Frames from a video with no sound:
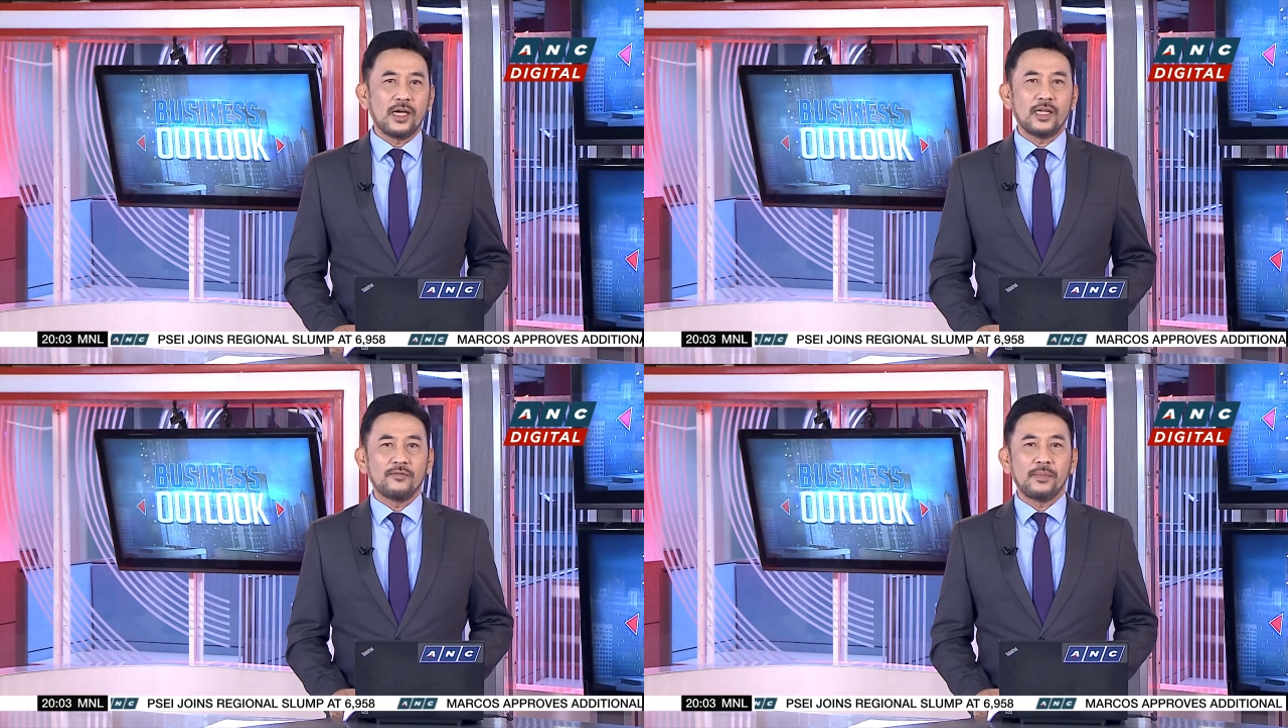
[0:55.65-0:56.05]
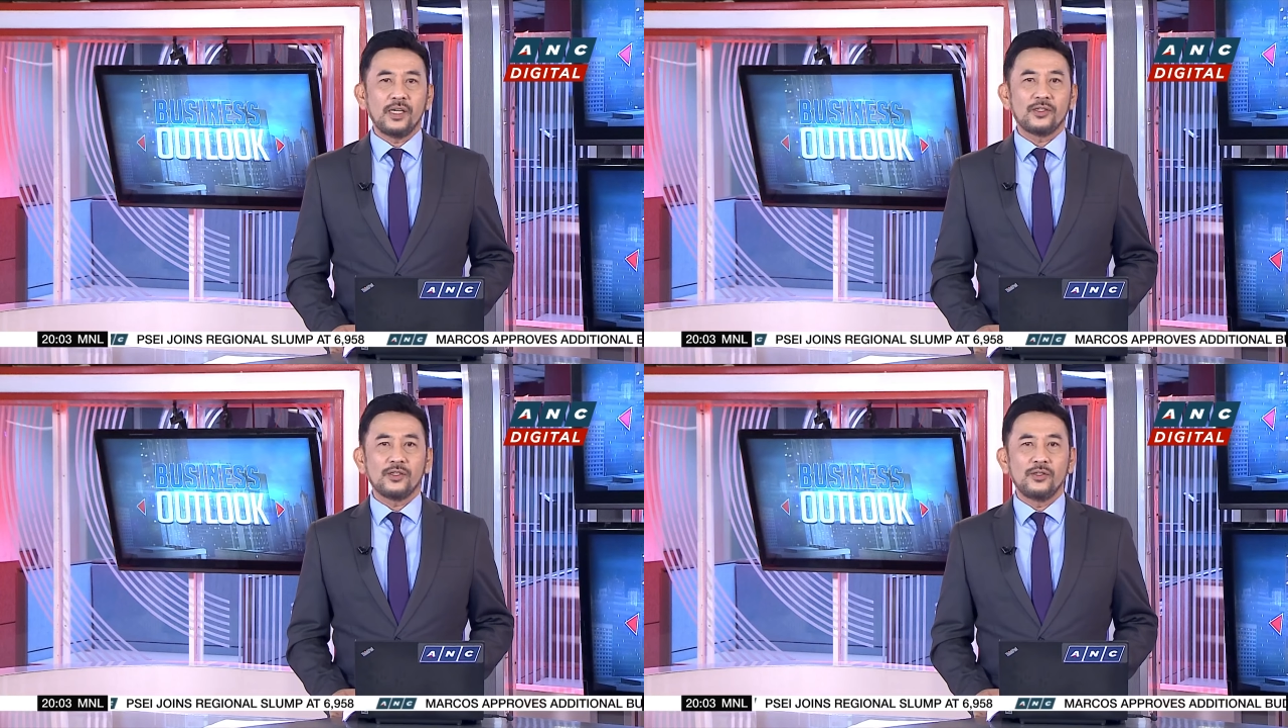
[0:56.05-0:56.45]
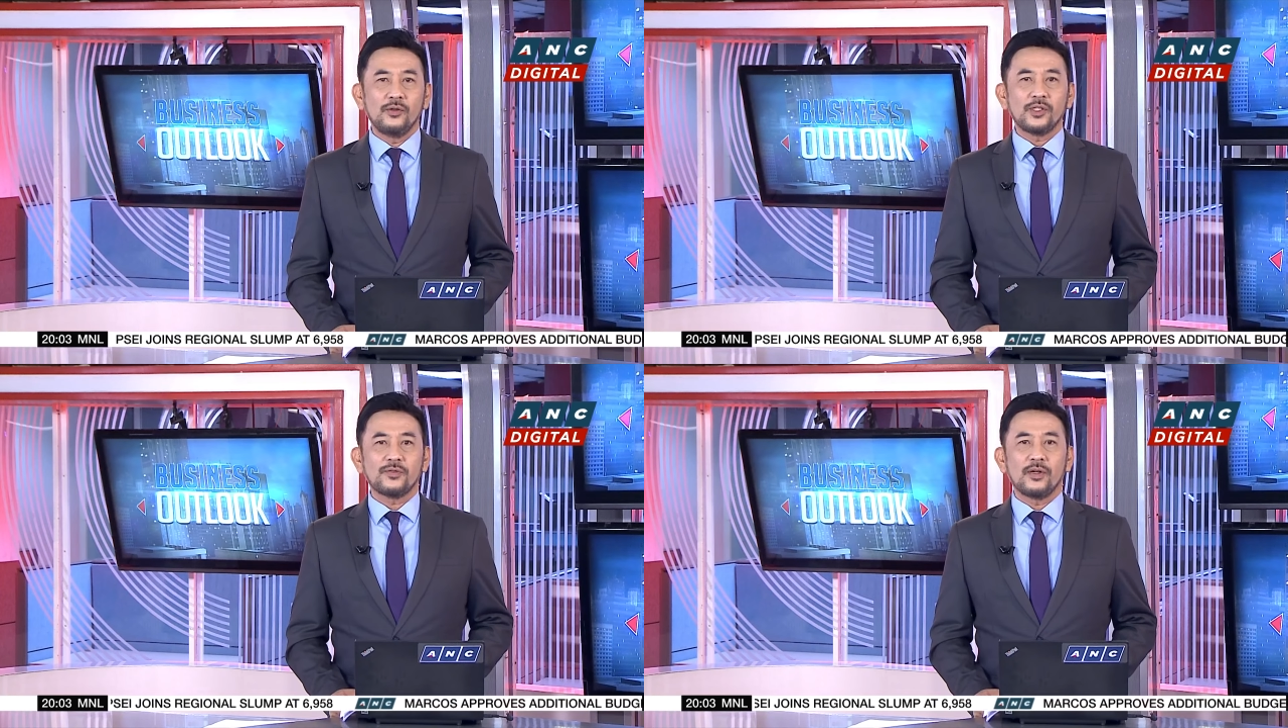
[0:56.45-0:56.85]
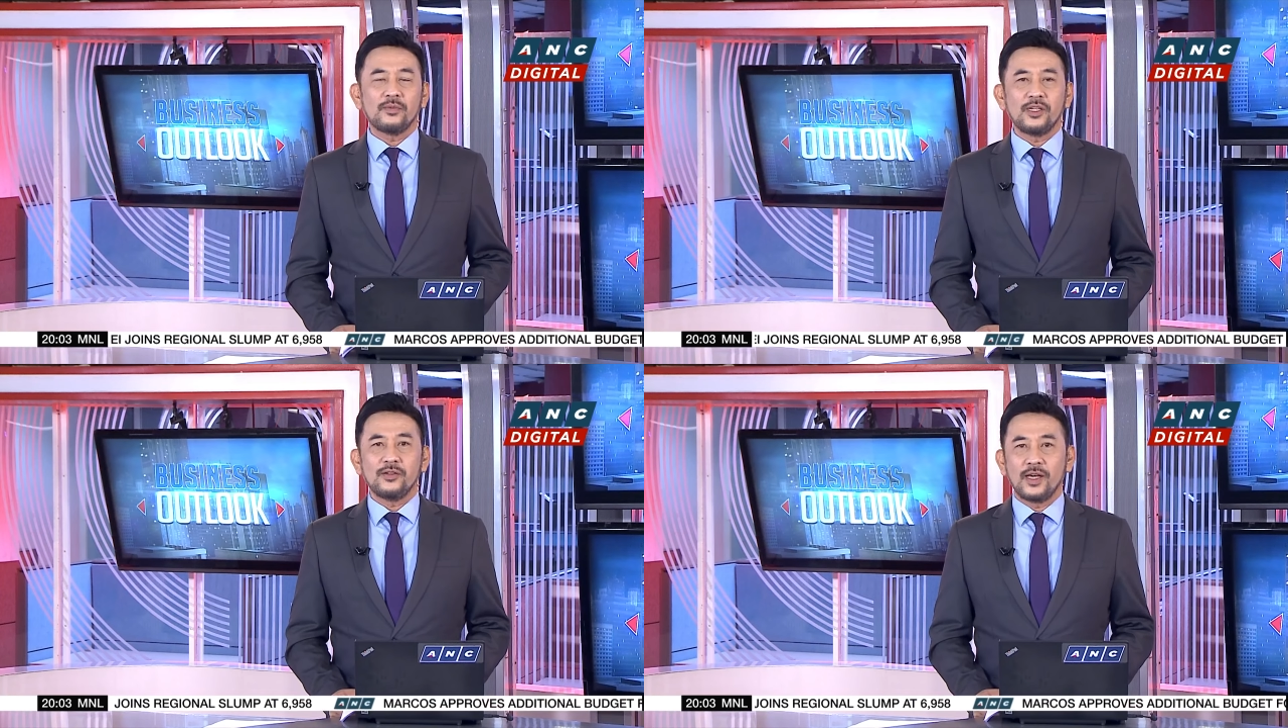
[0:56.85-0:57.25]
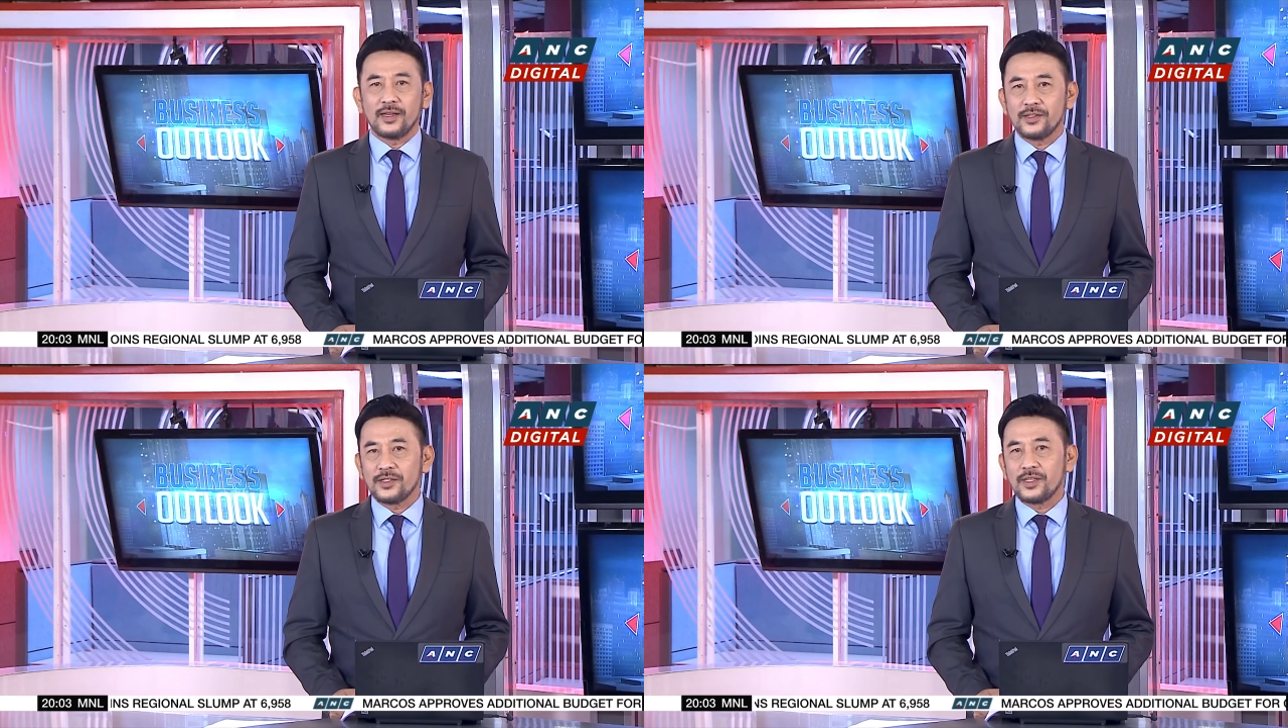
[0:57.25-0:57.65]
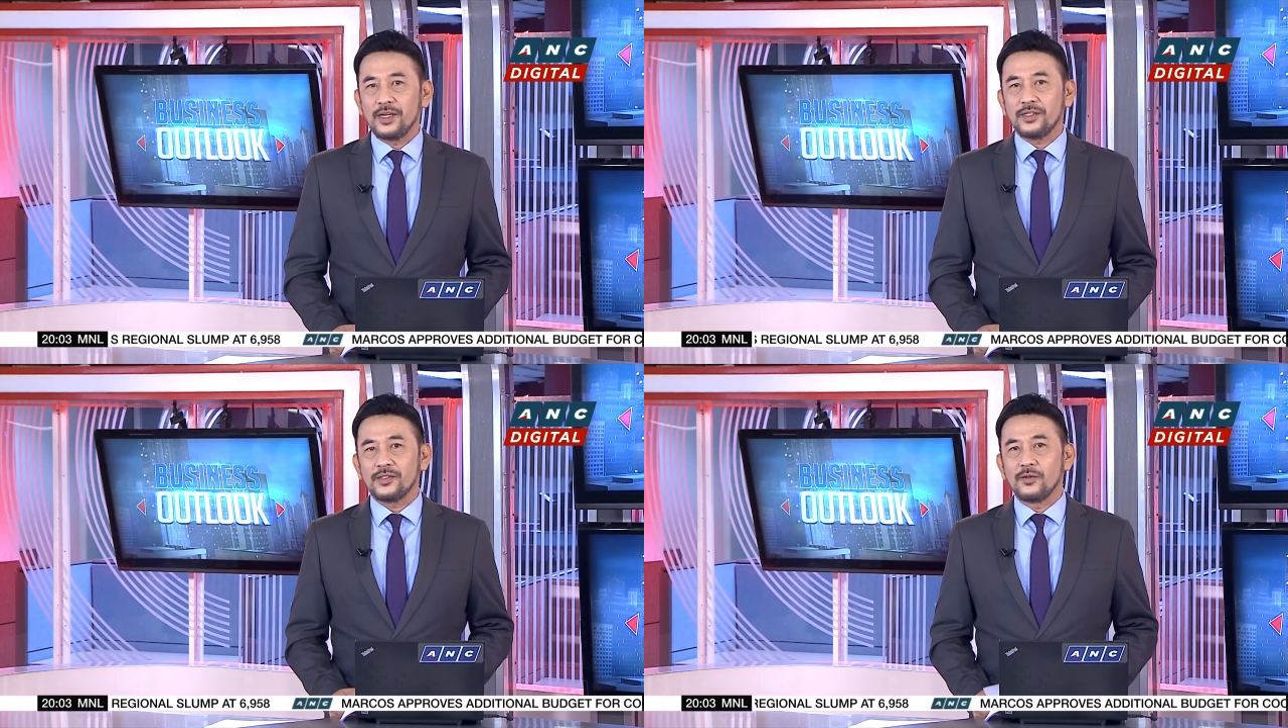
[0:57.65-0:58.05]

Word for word: ahead of major news from the United States, the